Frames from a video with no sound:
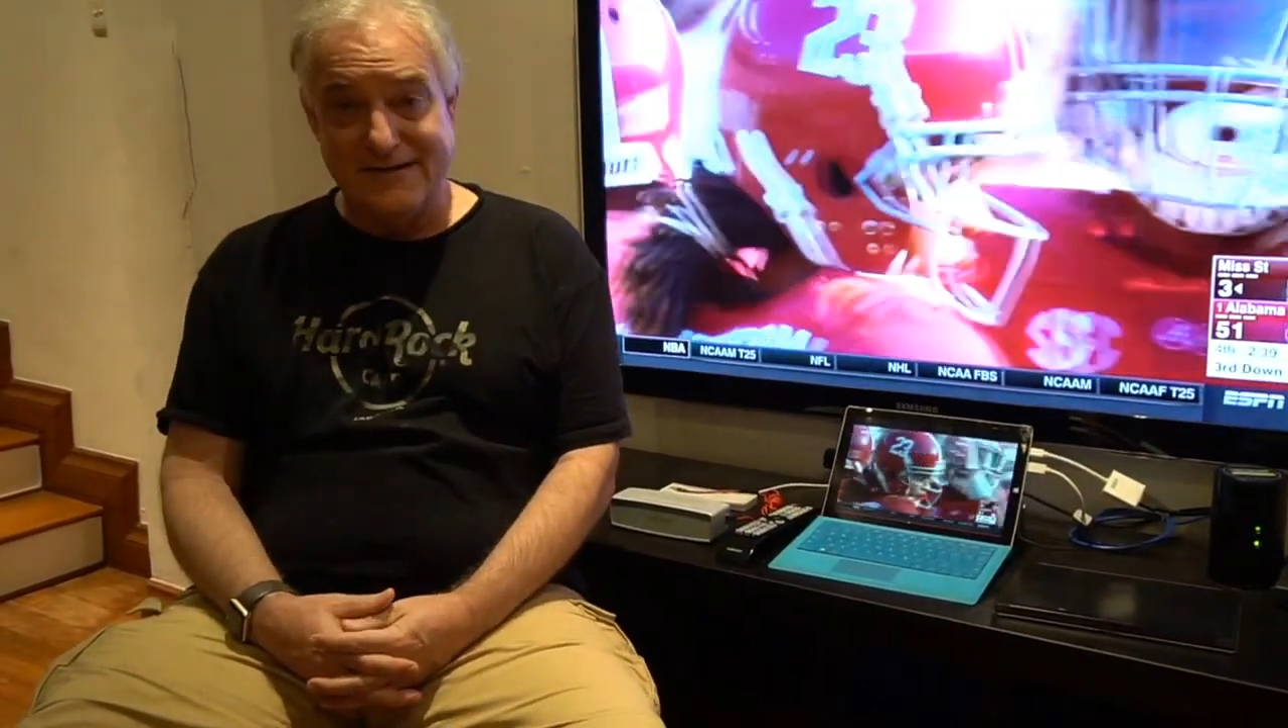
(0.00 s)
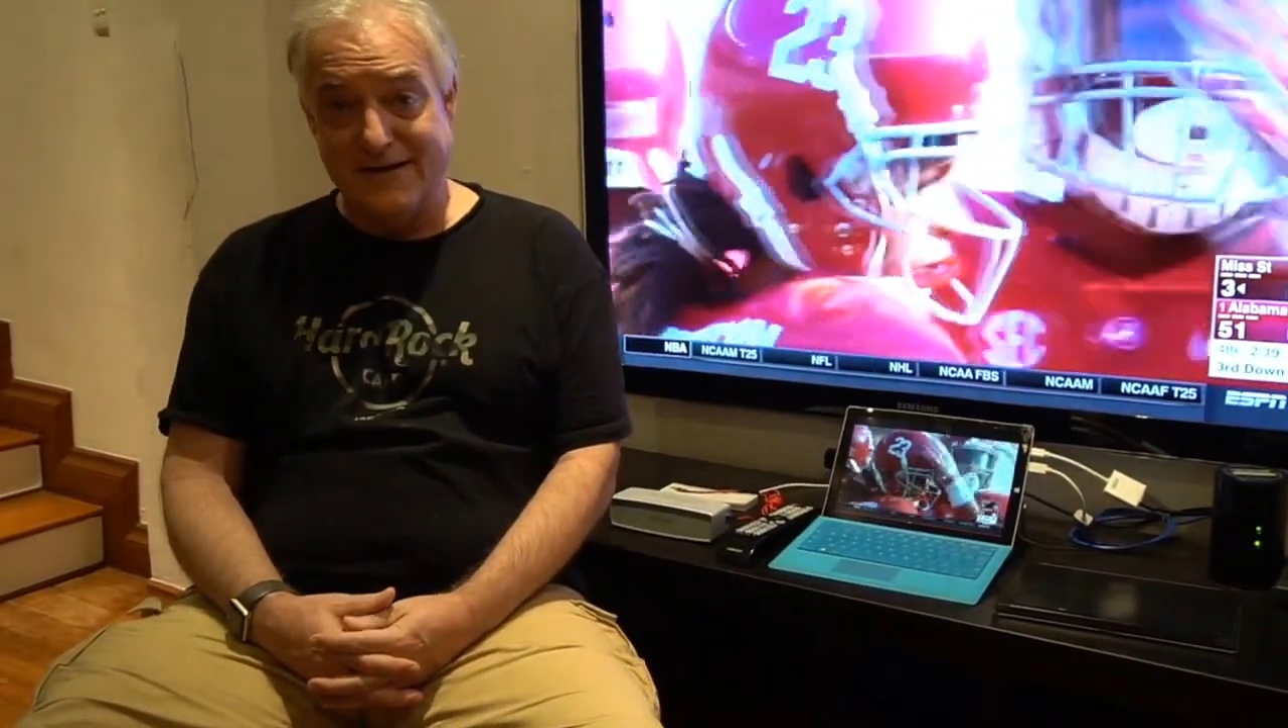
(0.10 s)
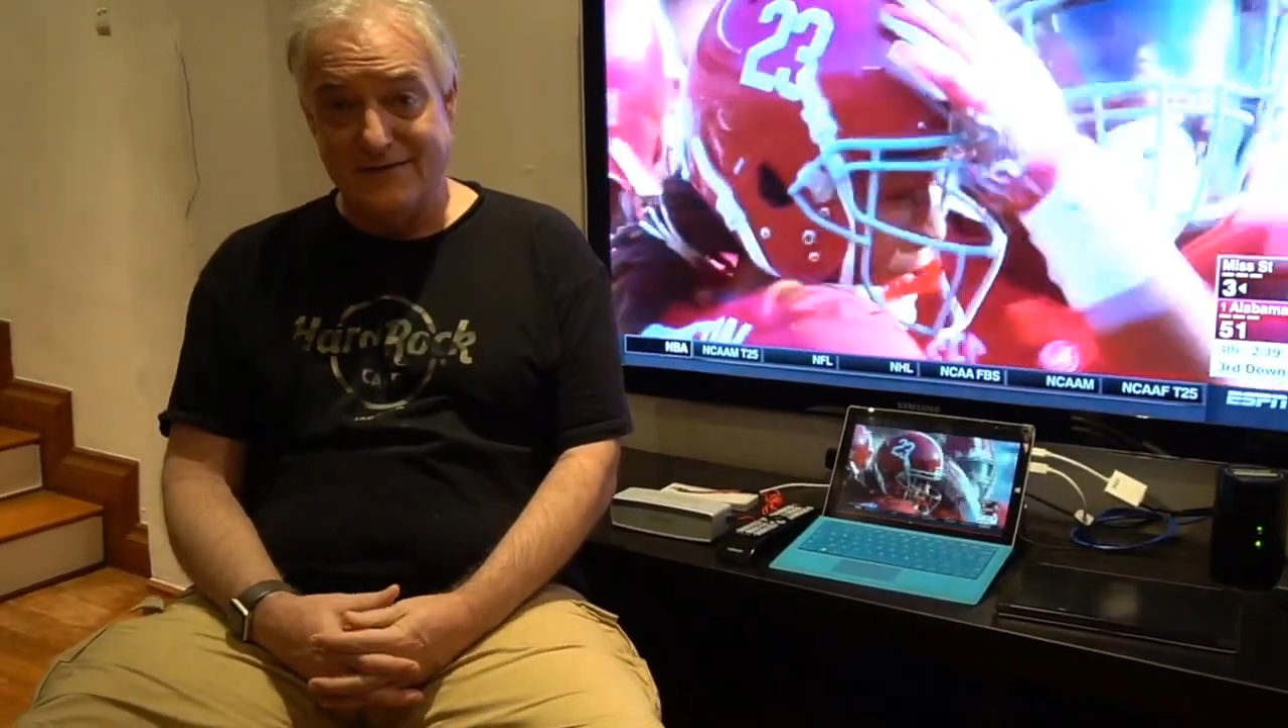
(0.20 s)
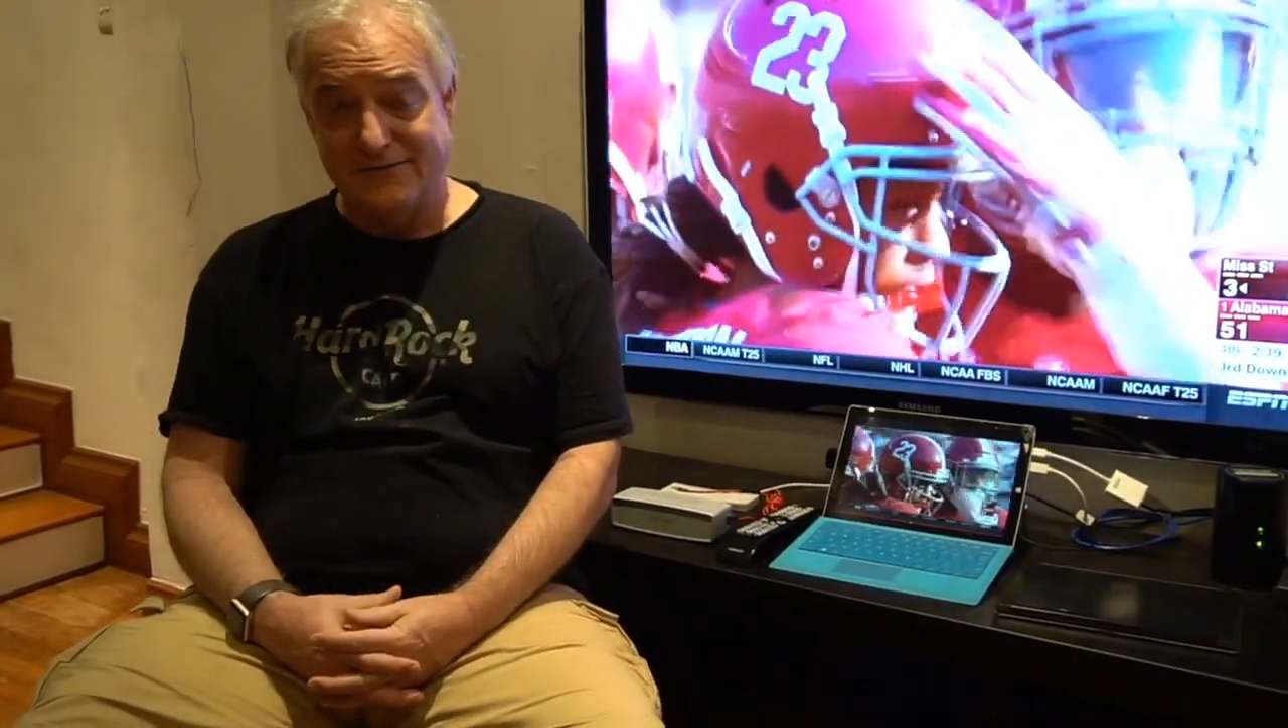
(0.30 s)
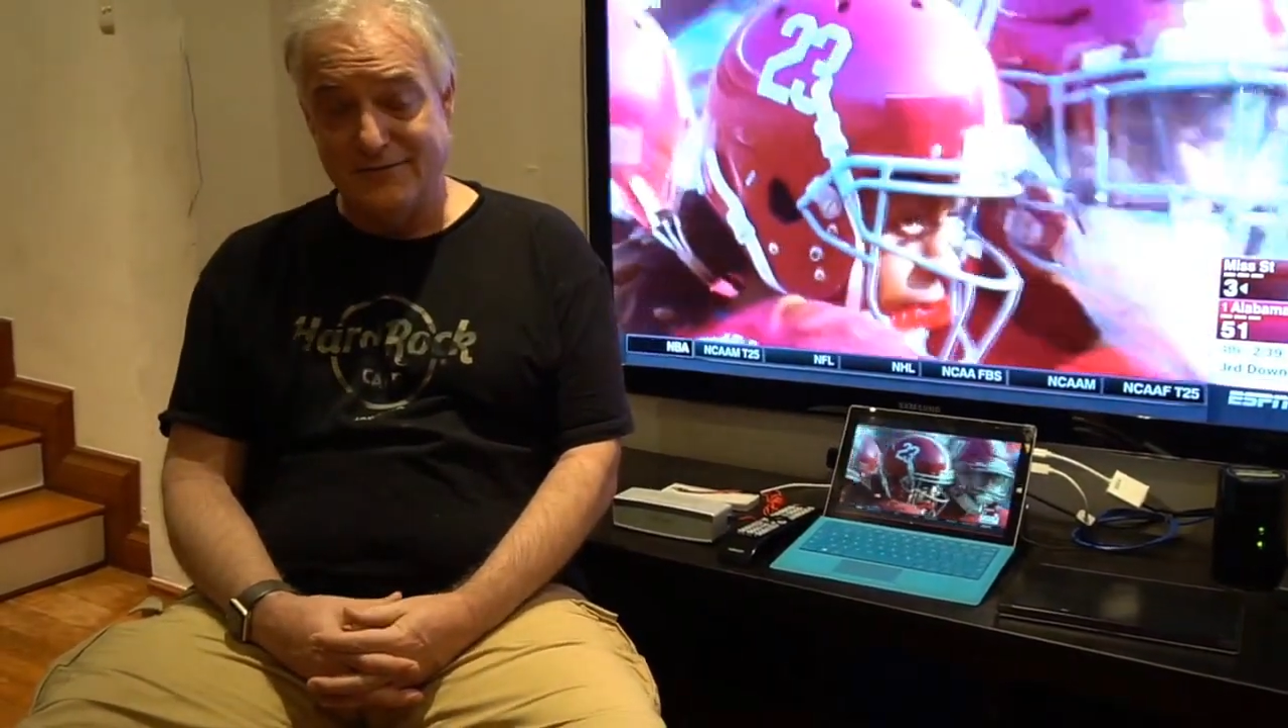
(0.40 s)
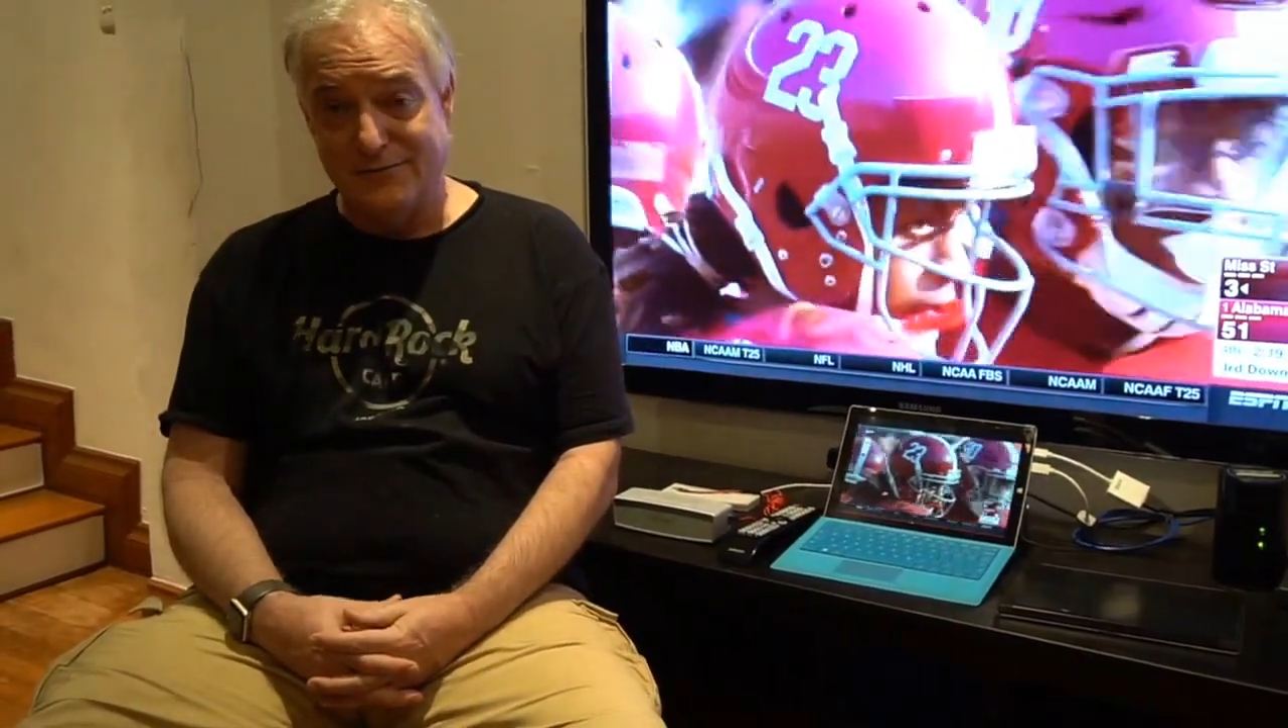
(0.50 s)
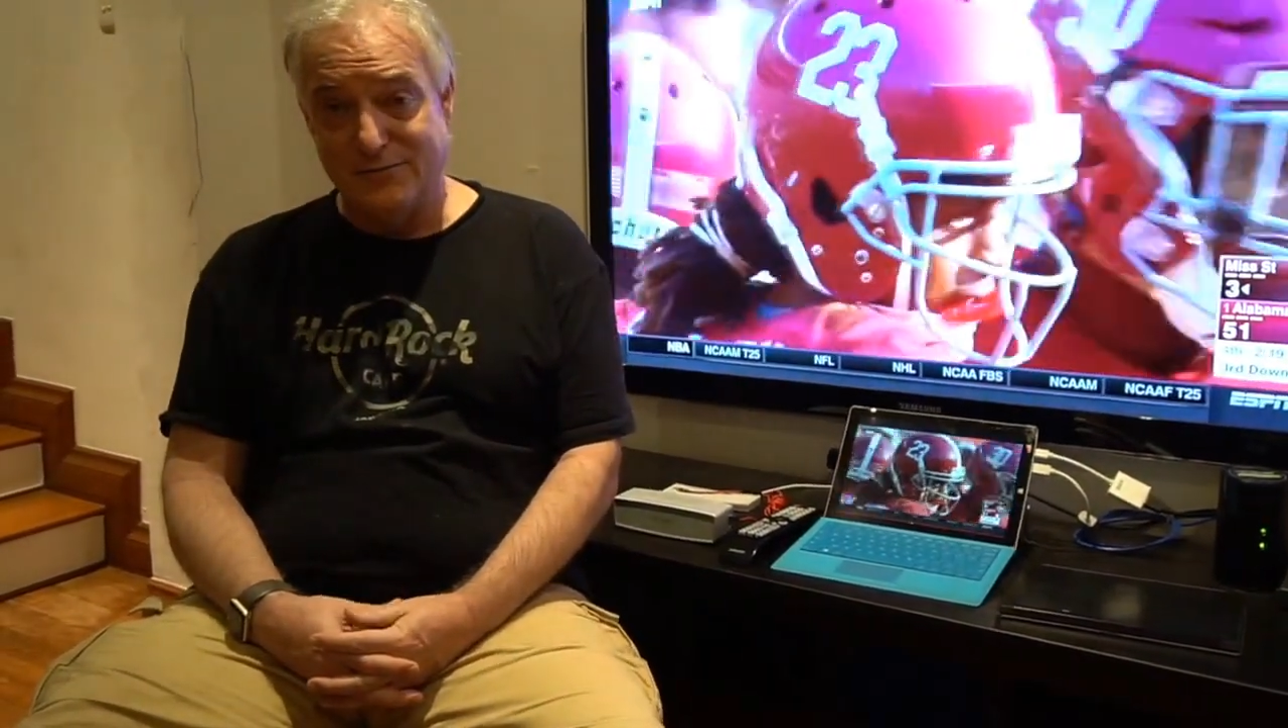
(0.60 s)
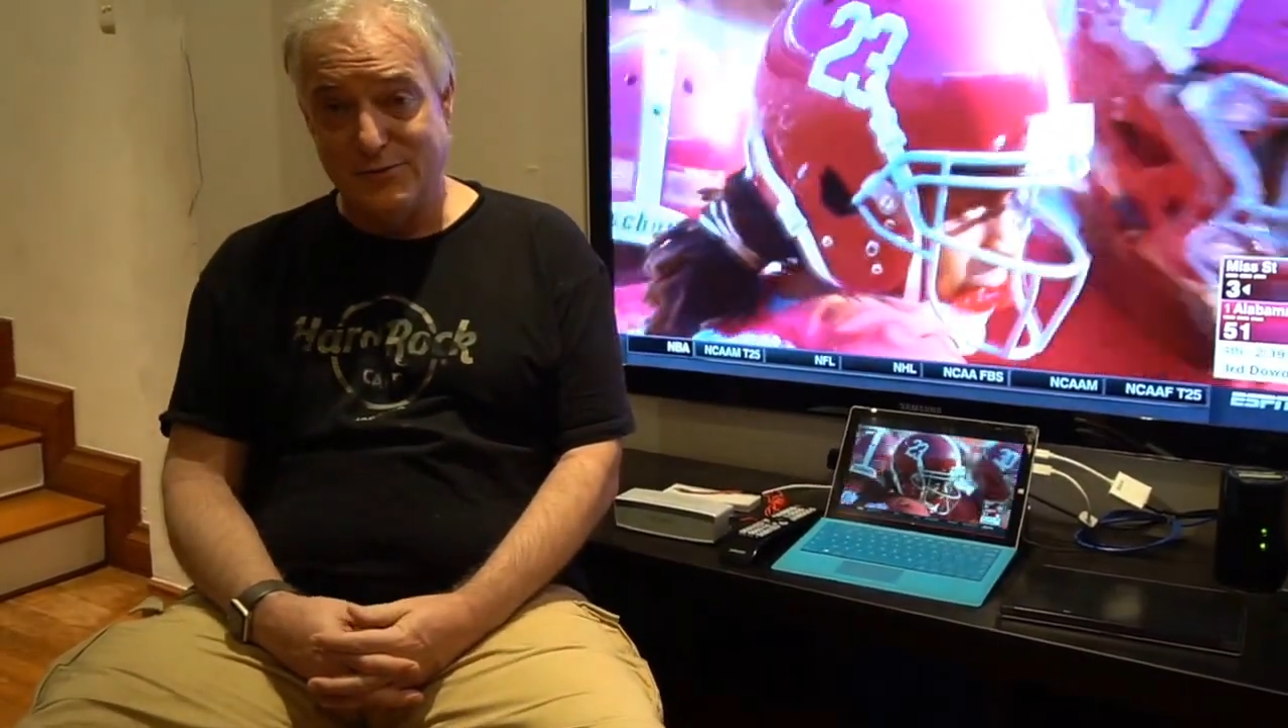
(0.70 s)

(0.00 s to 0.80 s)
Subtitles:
Tide's doing